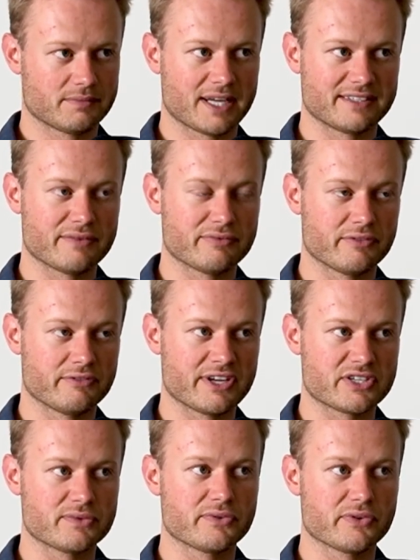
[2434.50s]
different
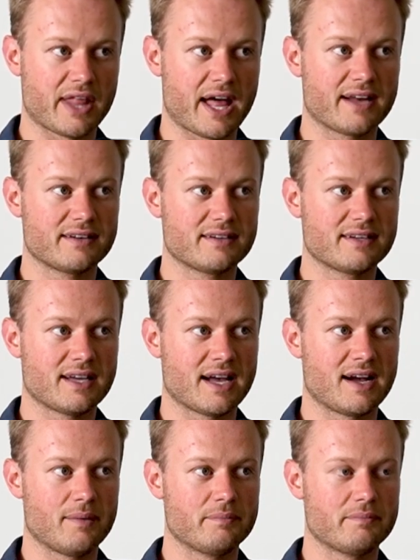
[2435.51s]
vision for that,
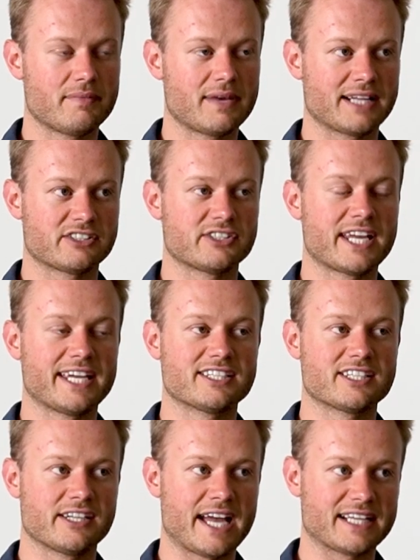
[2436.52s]
and to take it
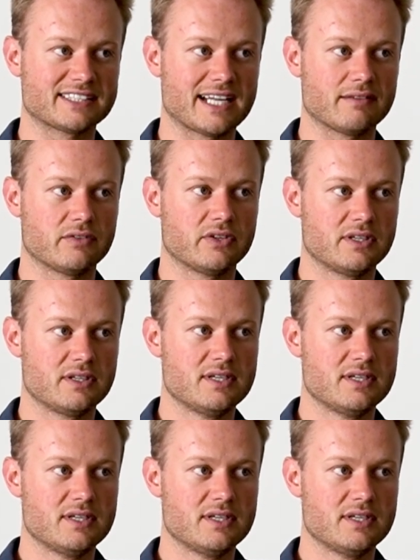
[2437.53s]
to the next level.